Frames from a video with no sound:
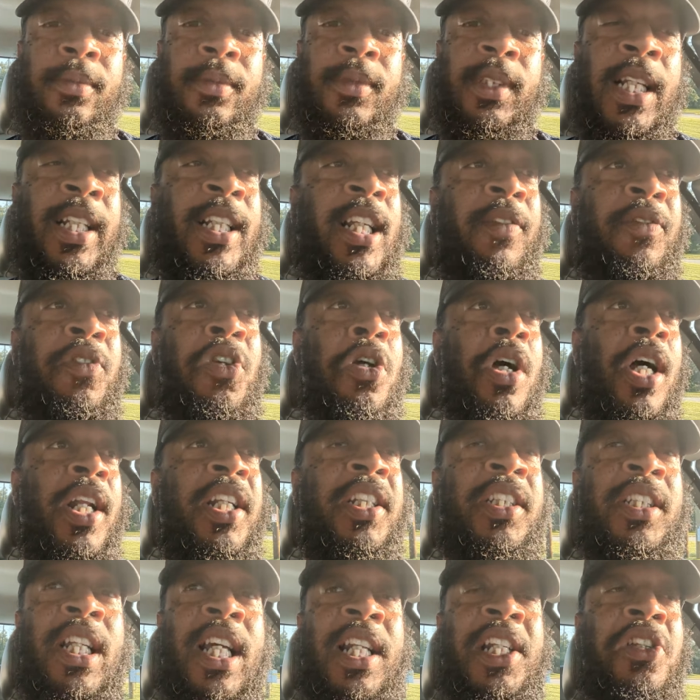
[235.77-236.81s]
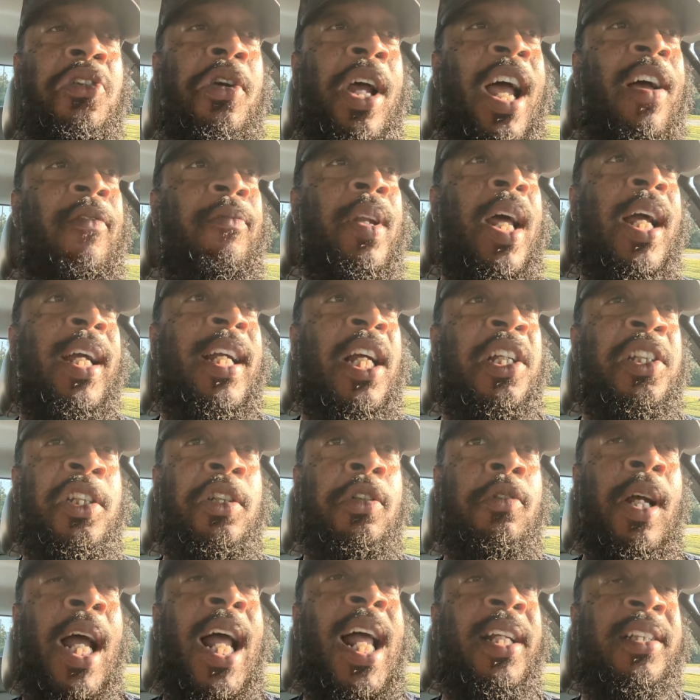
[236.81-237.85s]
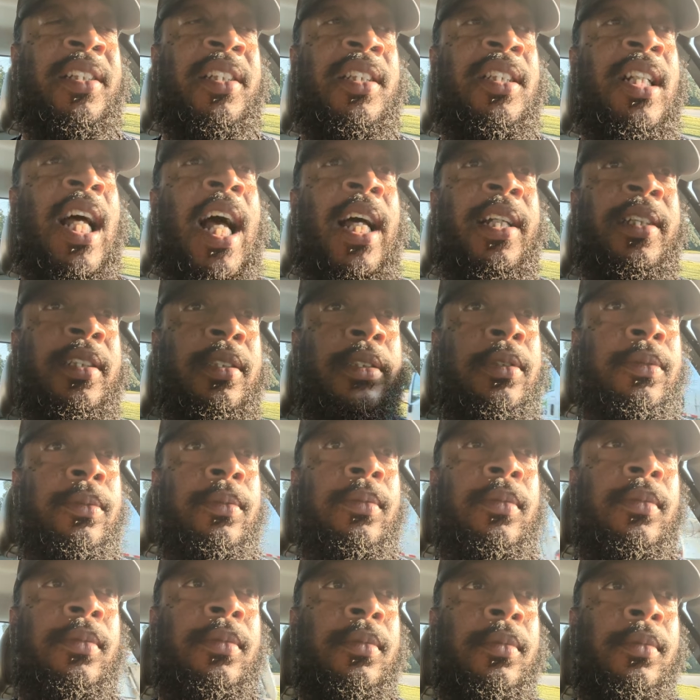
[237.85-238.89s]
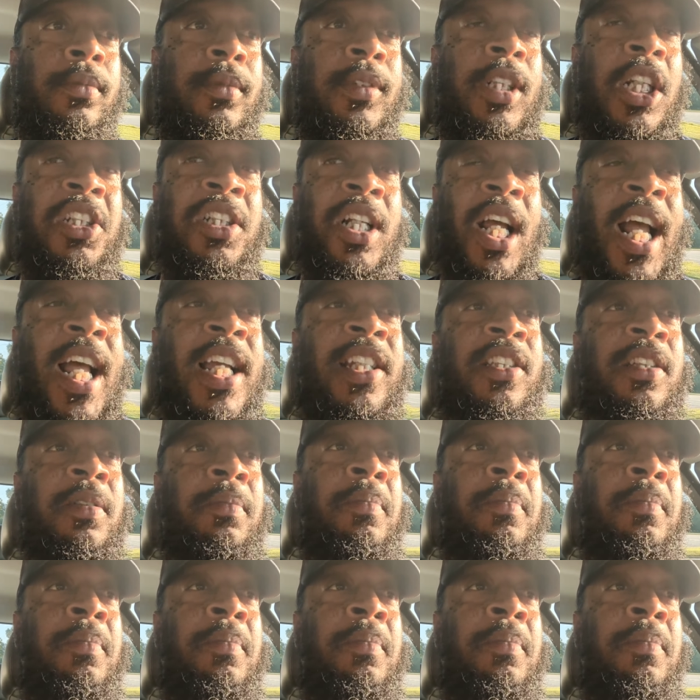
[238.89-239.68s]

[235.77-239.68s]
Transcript: and give you understanding. You have not because you asked not. But you asked to